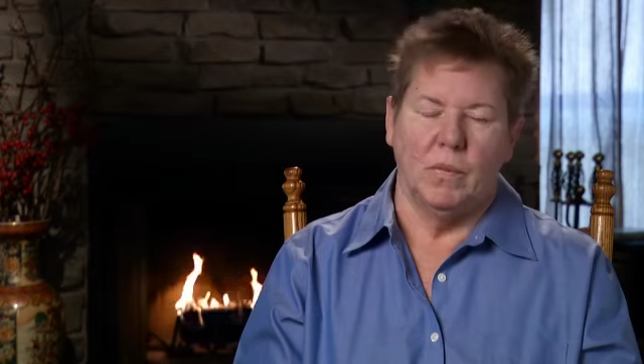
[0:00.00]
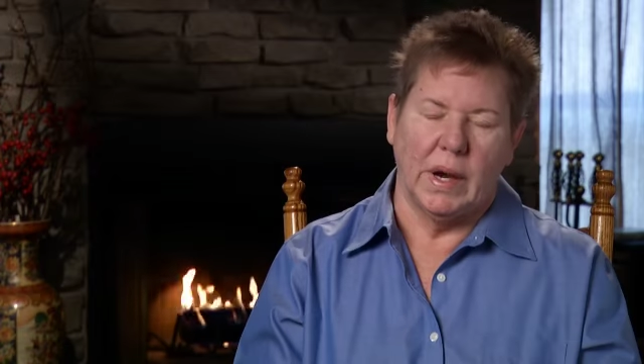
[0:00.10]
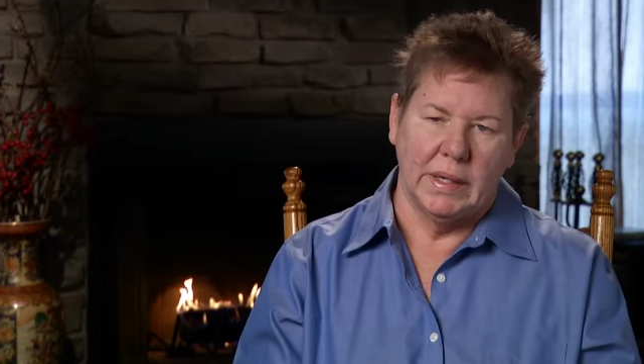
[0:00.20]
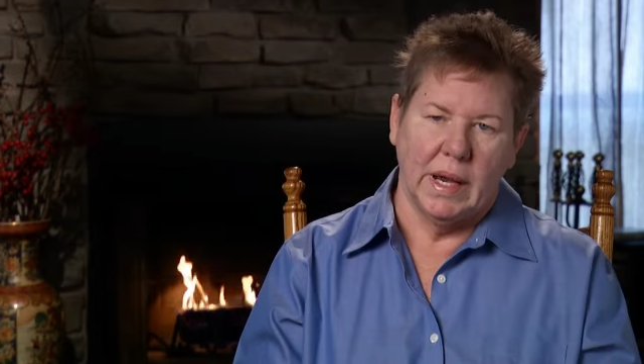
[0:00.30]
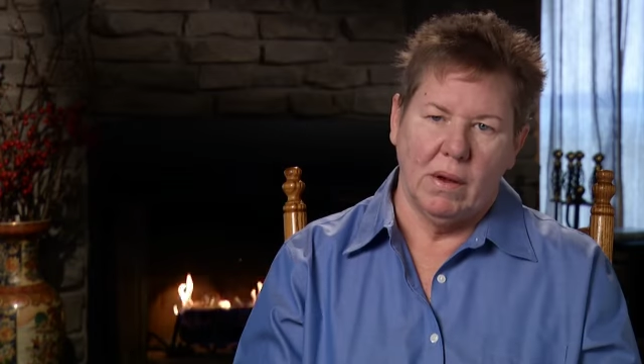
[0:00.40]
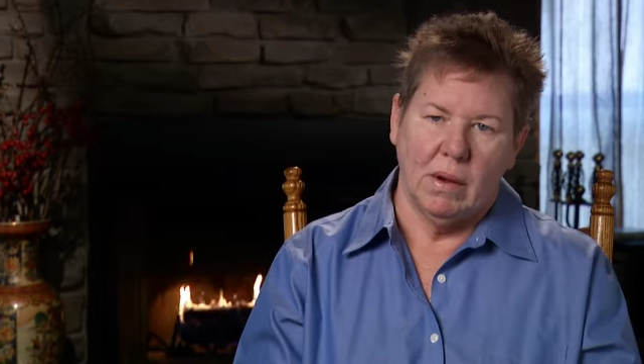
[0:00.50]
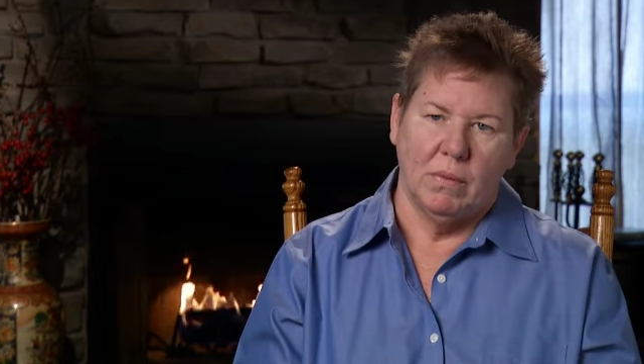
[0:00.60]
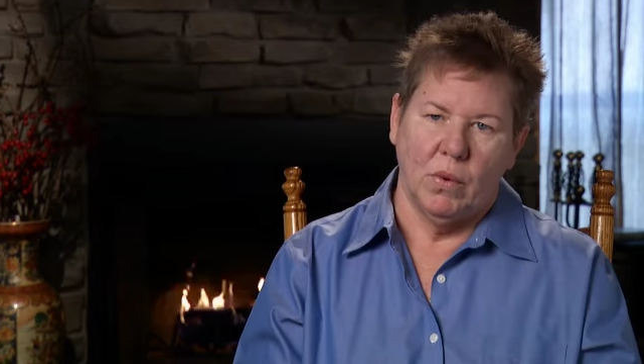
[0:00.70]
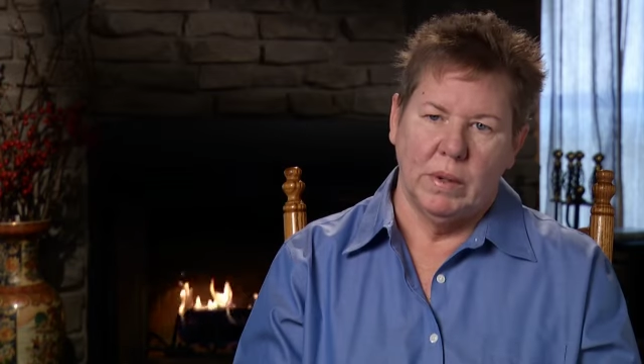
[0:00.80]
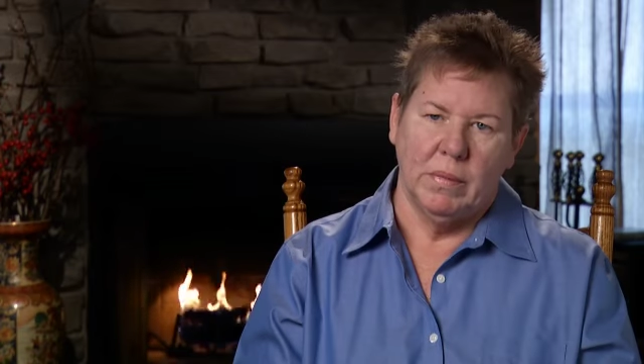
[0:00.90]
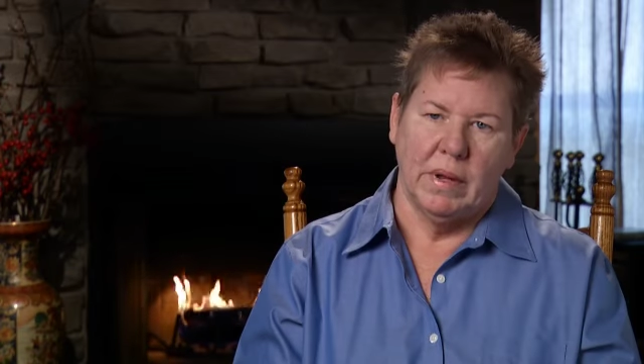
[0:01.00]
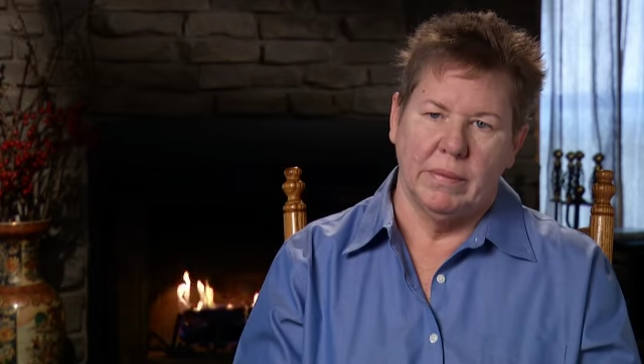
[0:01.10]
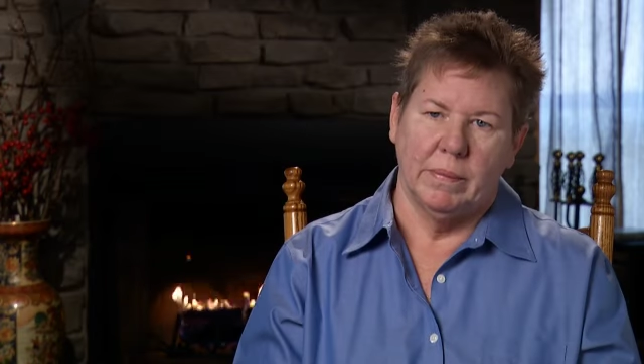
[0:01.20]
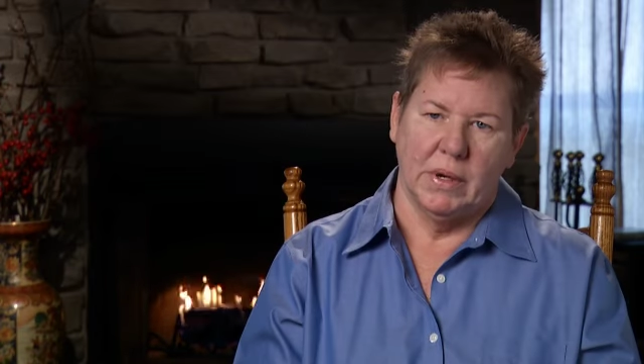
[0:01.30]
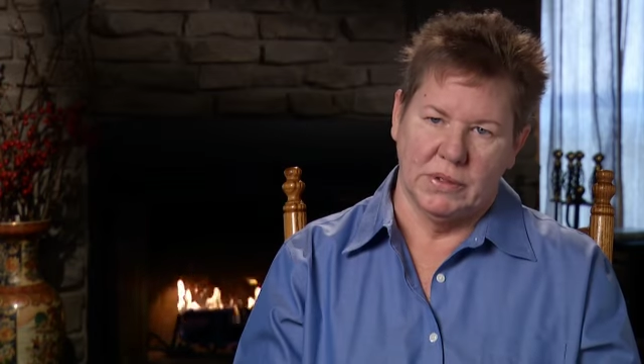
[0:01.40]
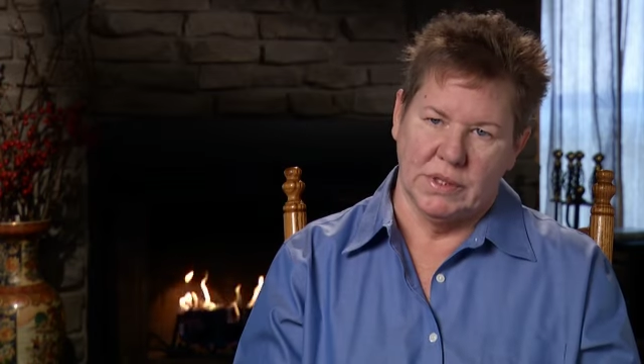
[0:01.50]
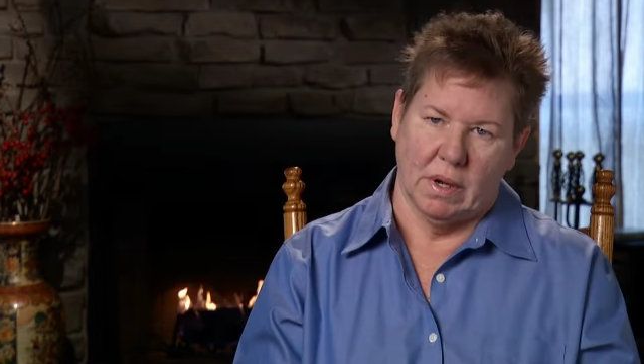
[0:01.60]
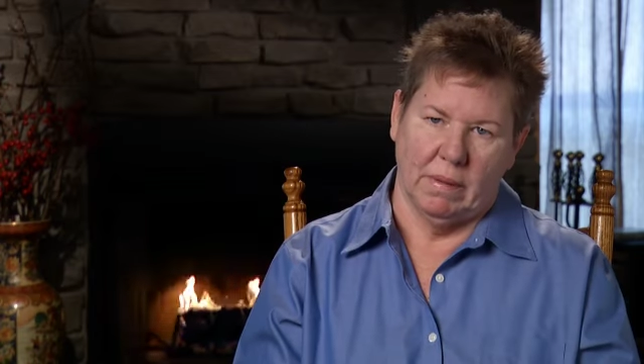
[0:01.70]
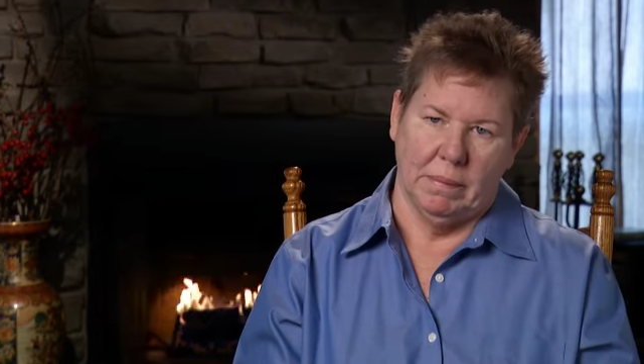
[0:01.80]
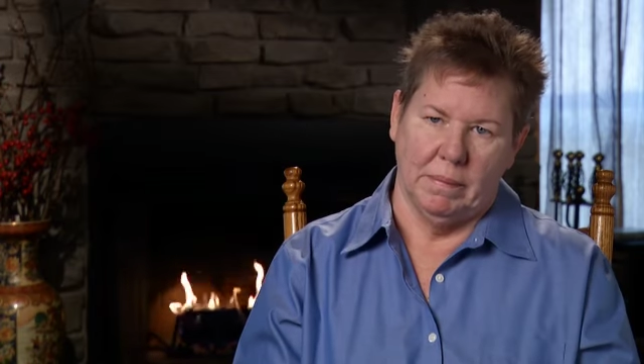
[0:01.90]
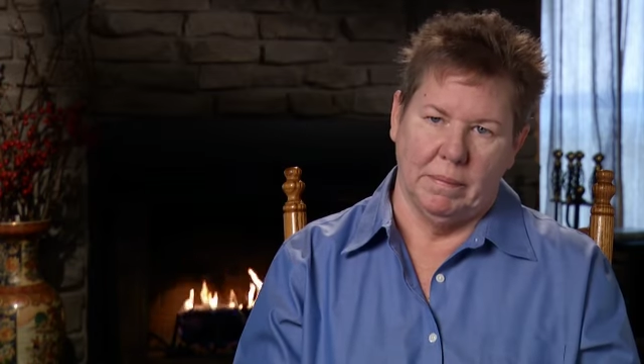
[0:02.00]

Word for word: Right now I'm one month post-op